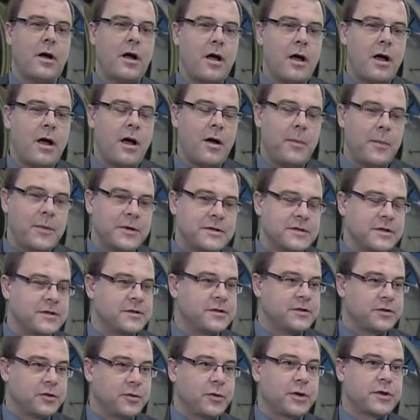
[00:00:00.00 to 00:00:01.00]
Our business
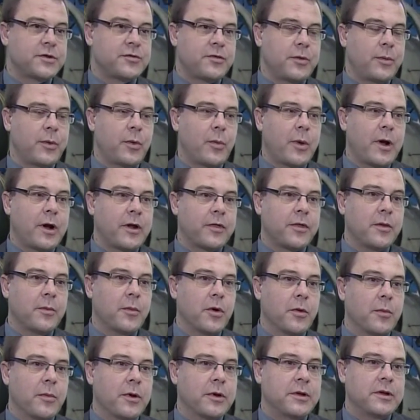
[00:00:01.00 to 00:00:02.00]
is doing extremely well at the
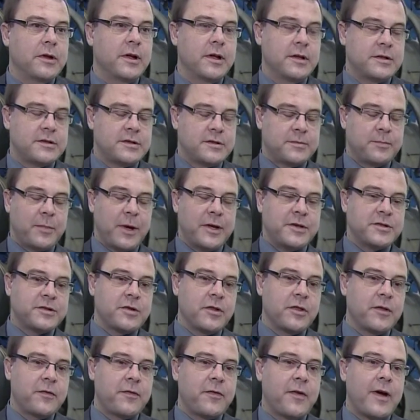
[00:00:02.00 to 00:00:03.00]
moment. It's based
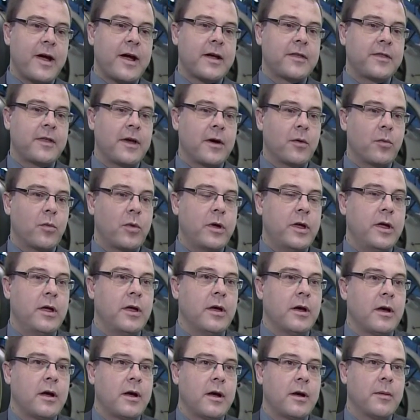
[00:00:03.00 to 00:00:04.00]
on the fact that we
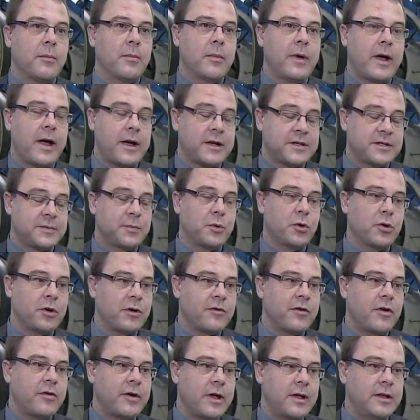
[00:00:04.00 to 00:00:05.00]
export
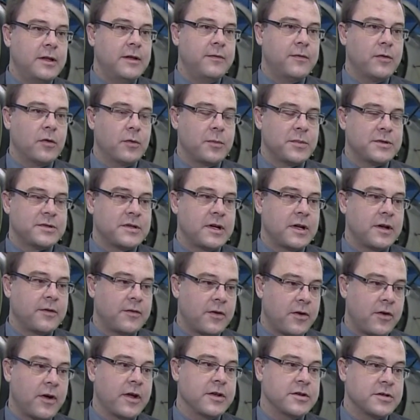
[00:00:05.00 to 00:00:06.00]
around 84% of
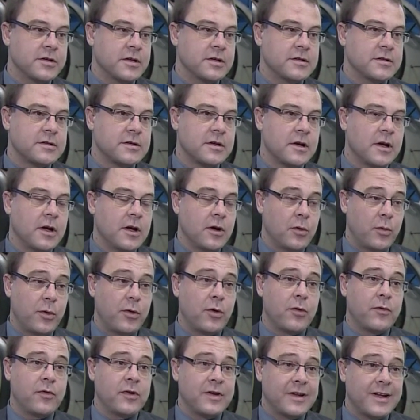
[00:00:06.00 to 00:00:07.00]
our engines with
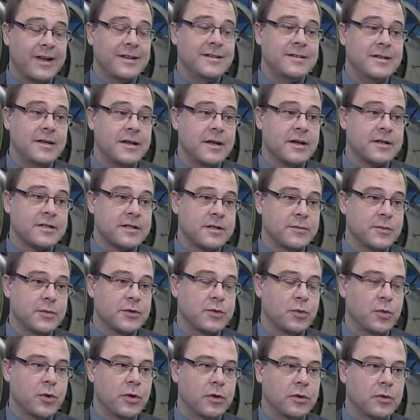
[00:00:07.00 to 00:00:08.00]
over 90 customers
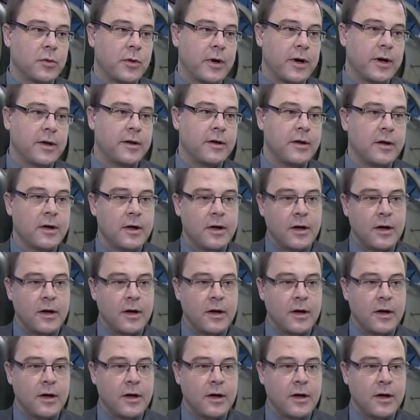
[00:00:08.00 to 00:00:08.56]
worldwide.